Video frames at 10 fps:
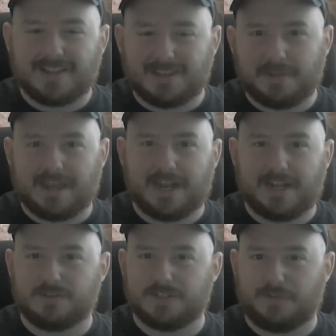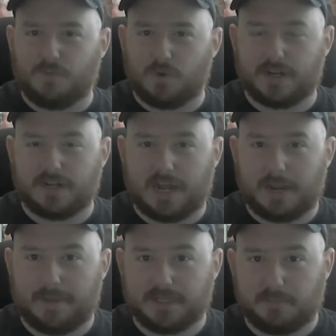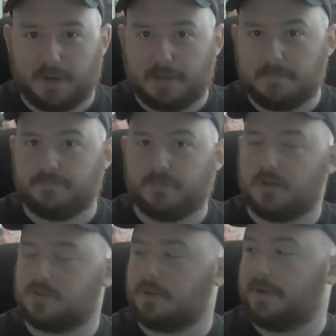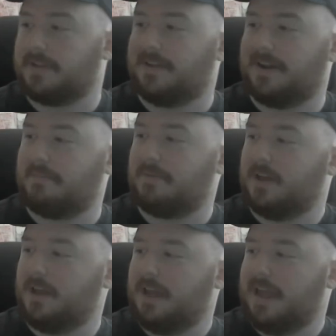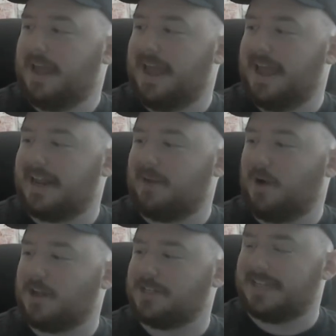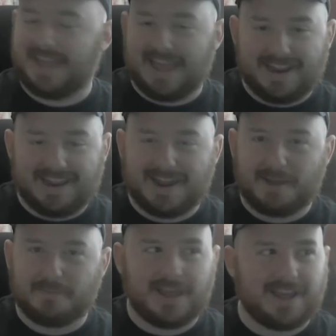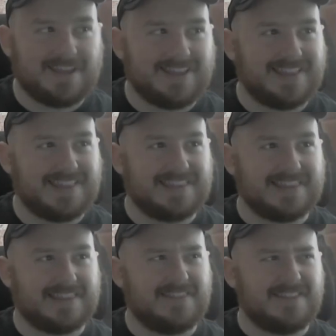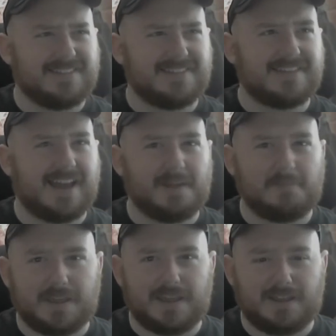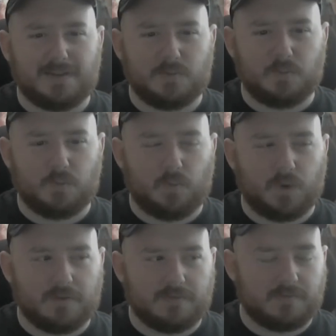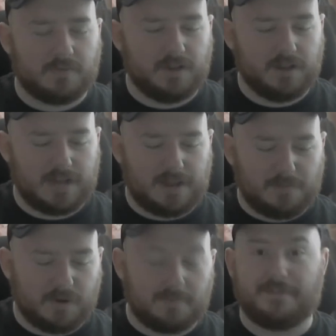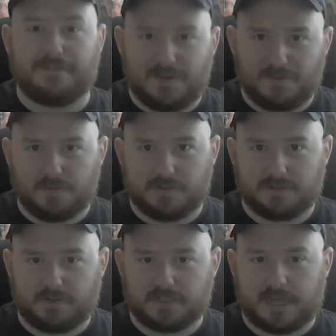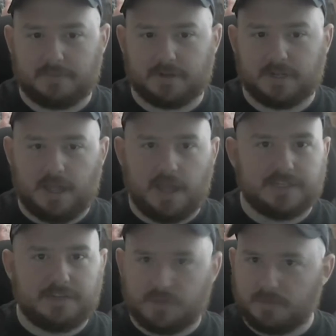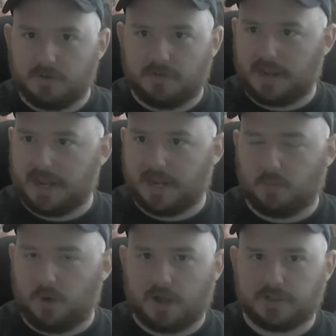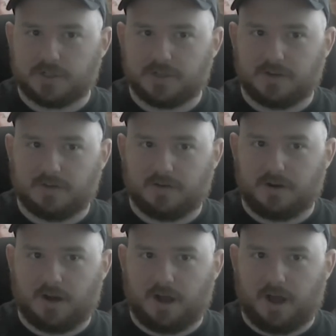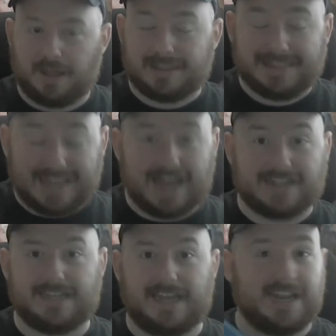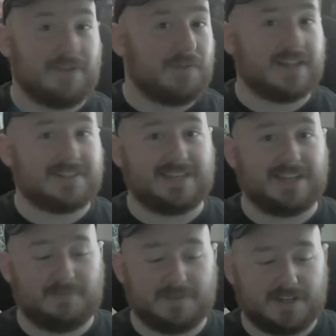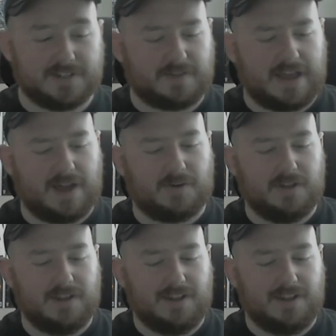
let me get it. It was like $4.99 at Best Buy. So I picked it up and I watched it again, and I'm like, this has got to be not one of my favorite movies of all time, but definitely a movie that I could watch a lot and never get sick of because of how